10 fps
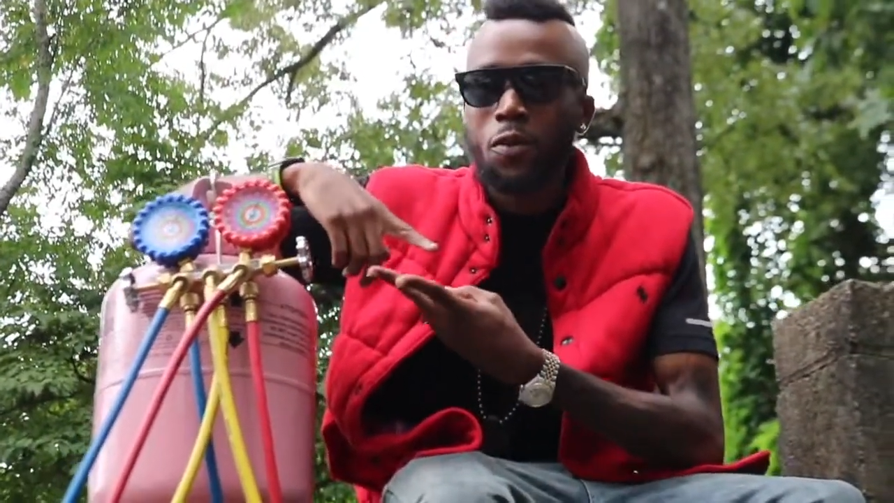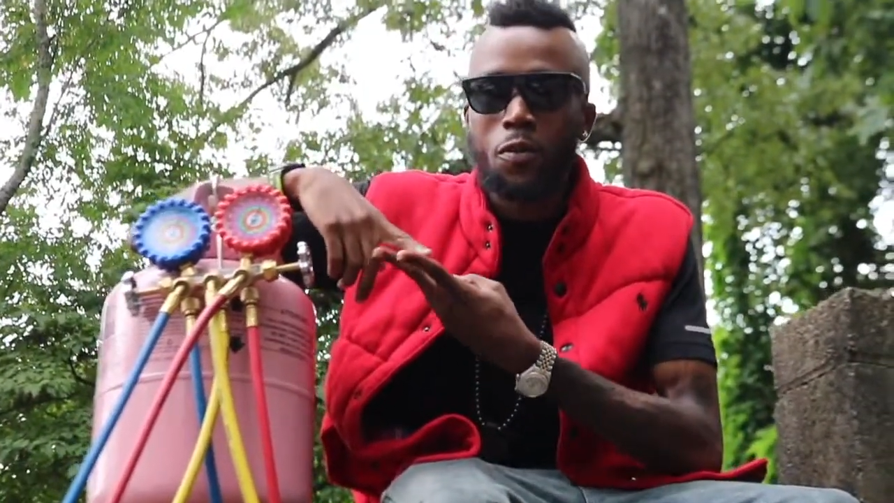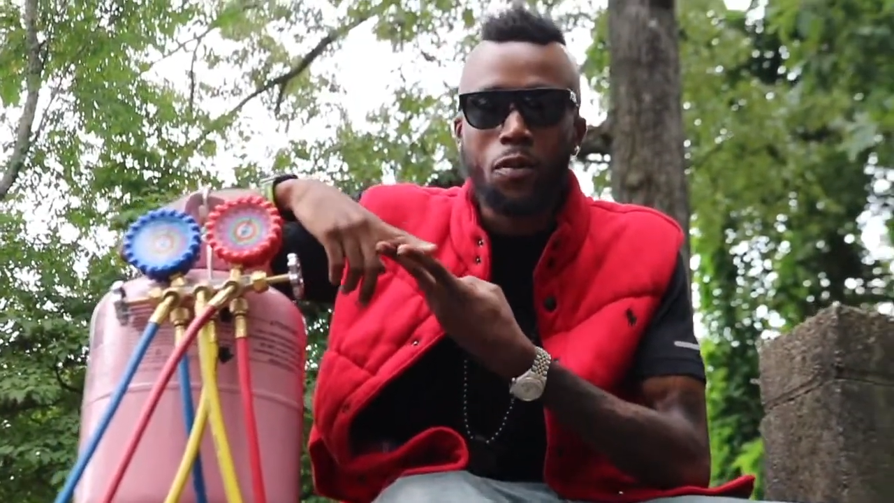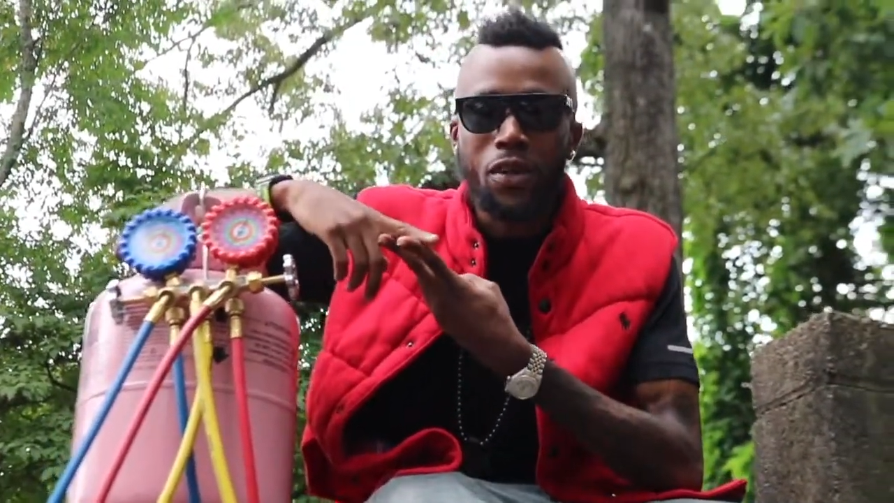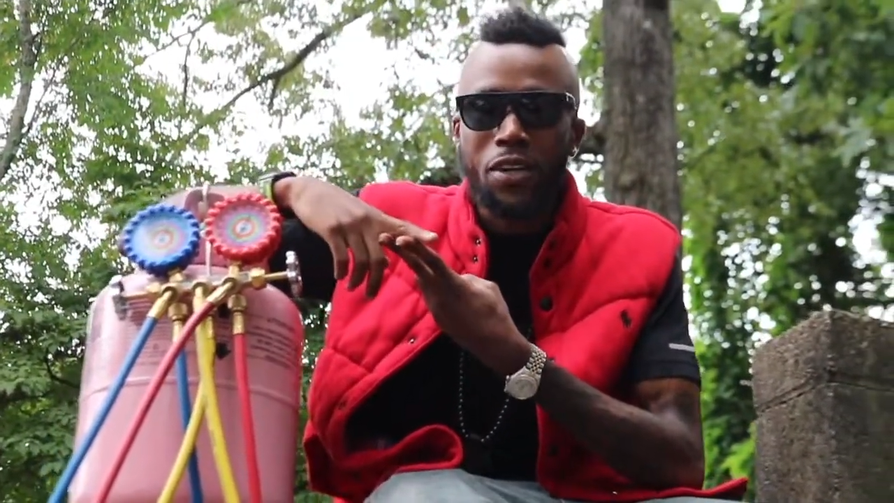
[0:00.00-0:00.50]

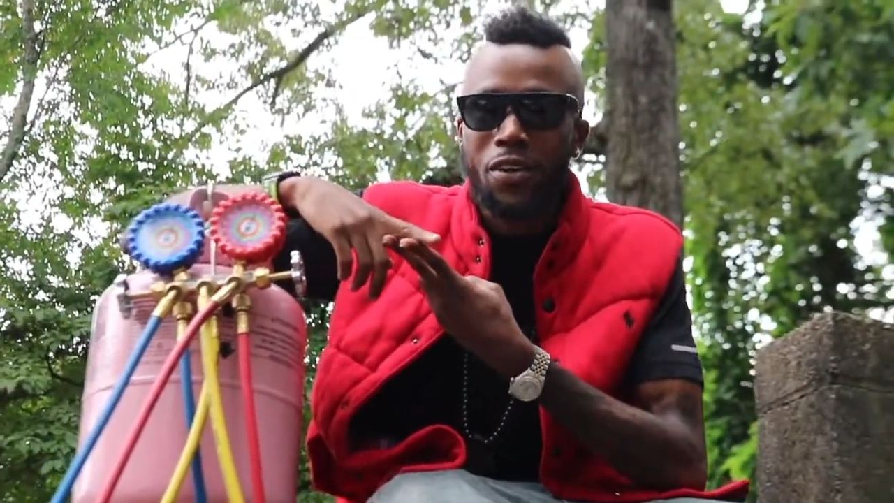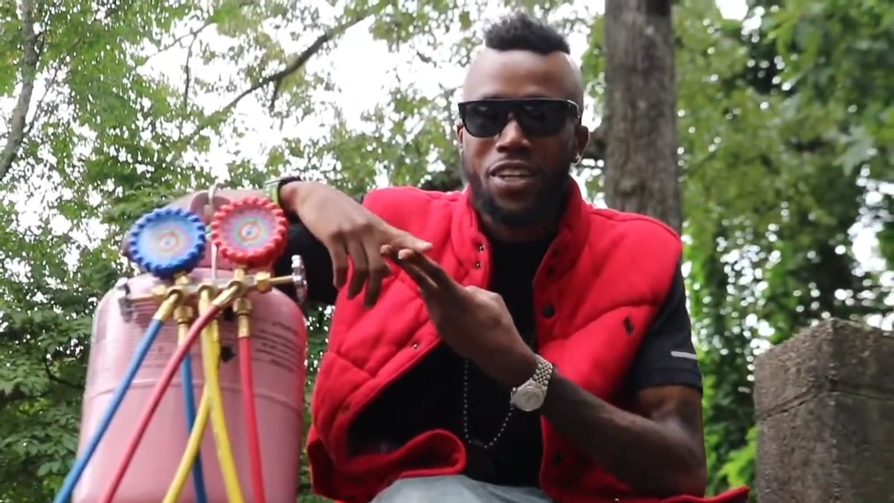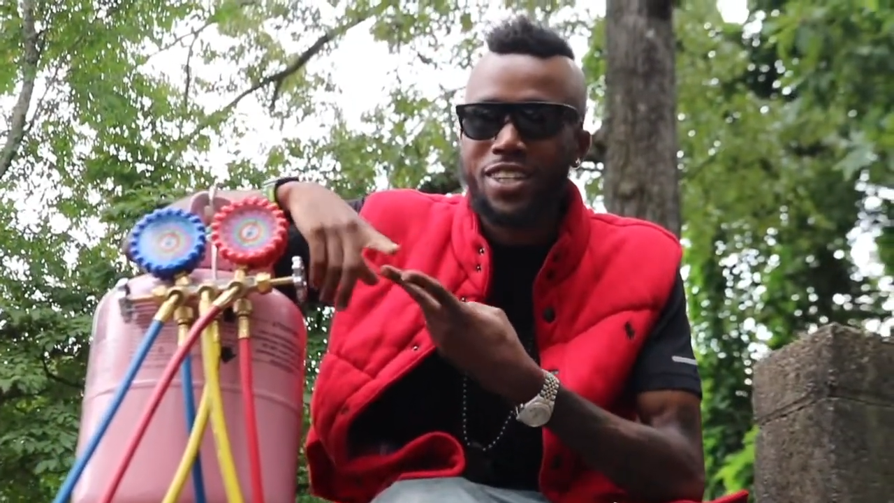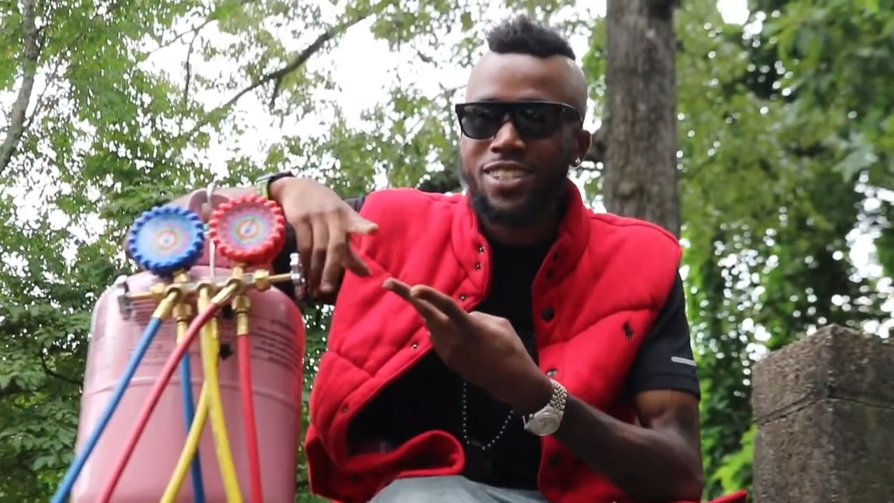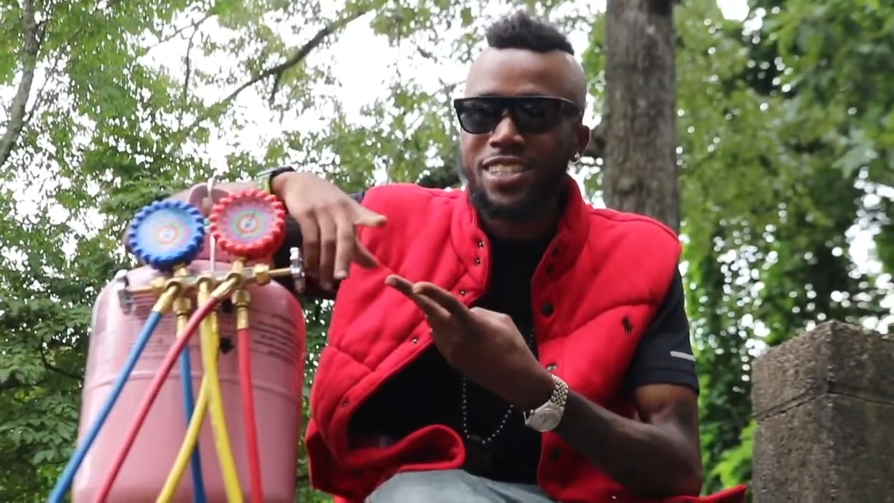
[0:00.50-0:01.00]
what my
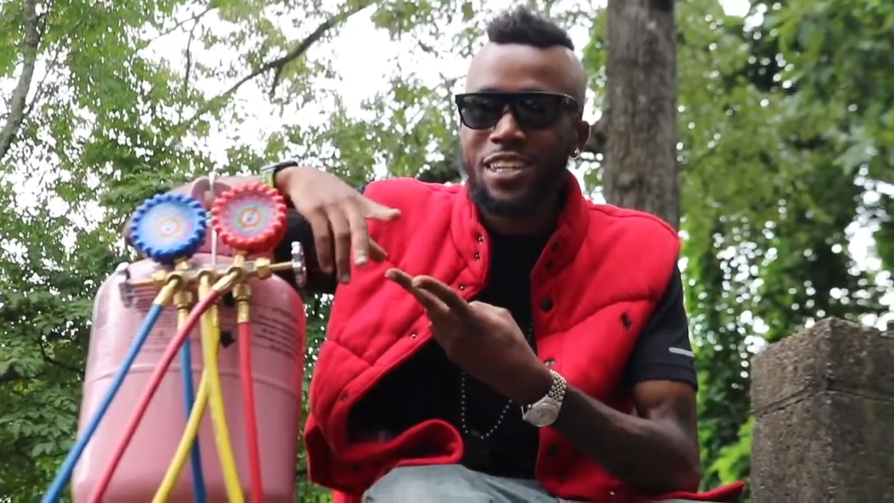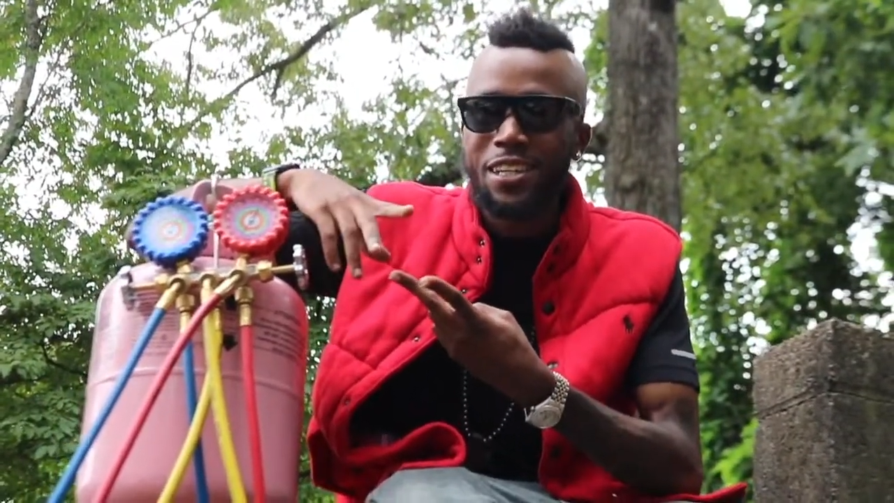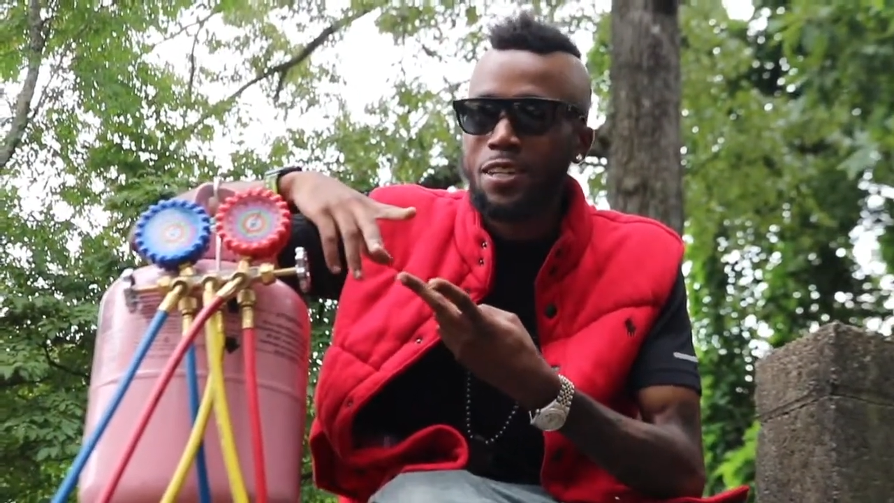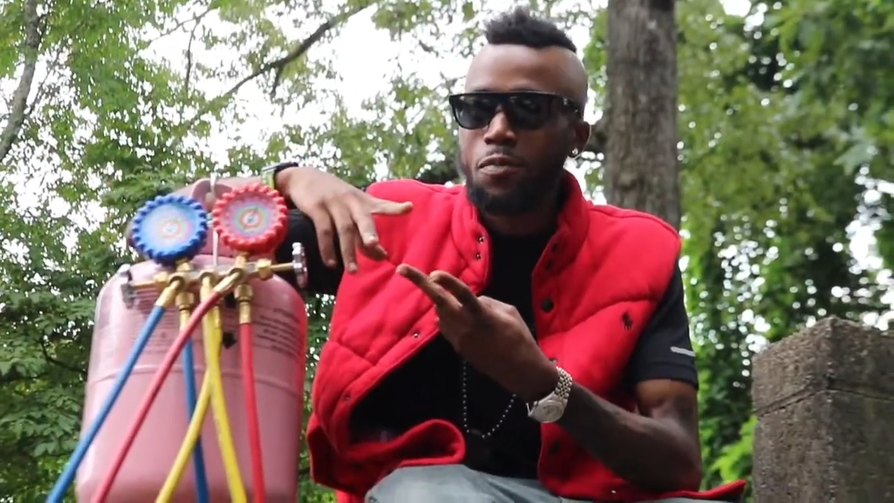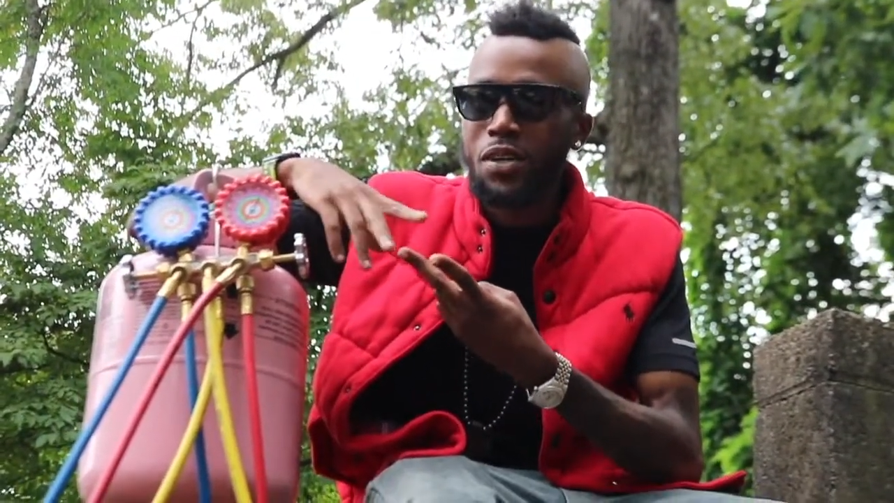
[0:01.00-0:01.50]
grades
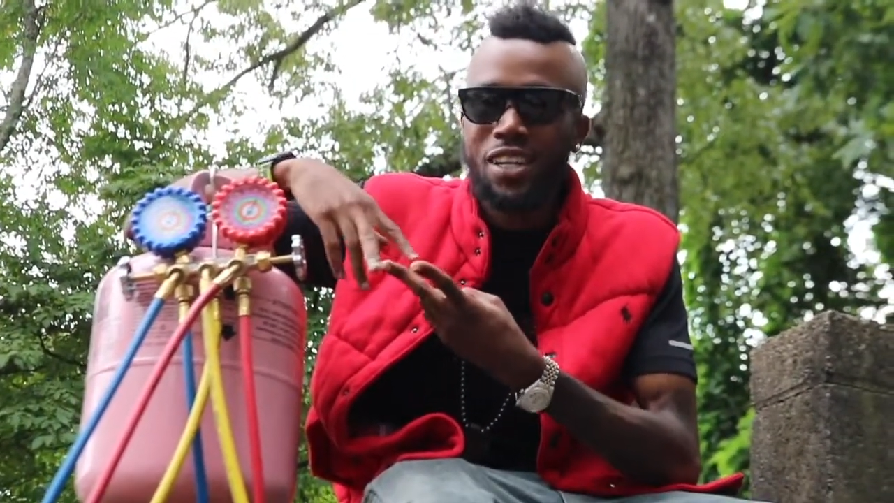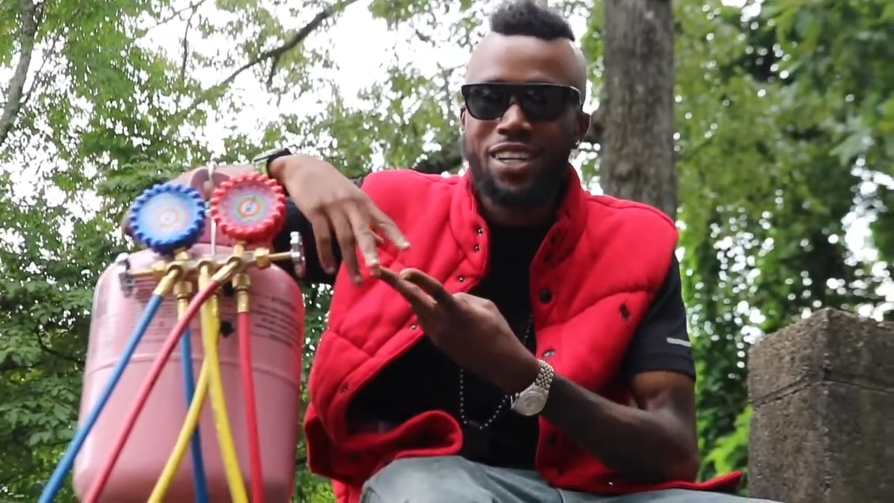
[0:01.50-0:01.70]
needed to be.